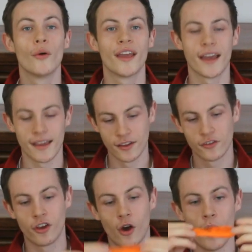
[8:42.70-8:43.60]
okay,
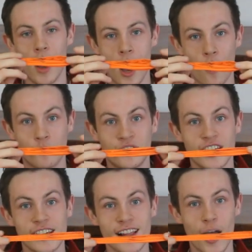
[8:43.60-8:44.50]
so our
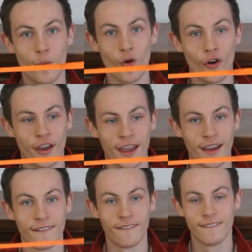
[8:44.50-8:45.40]
TLAP
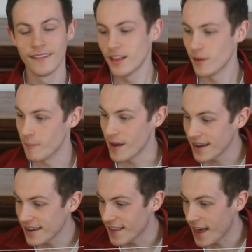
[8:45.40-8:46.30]
rocket
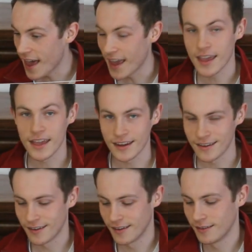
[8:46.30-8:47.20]
made it there
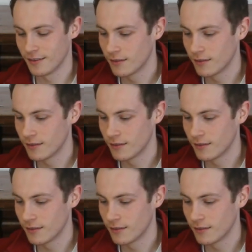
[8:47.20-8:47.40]
in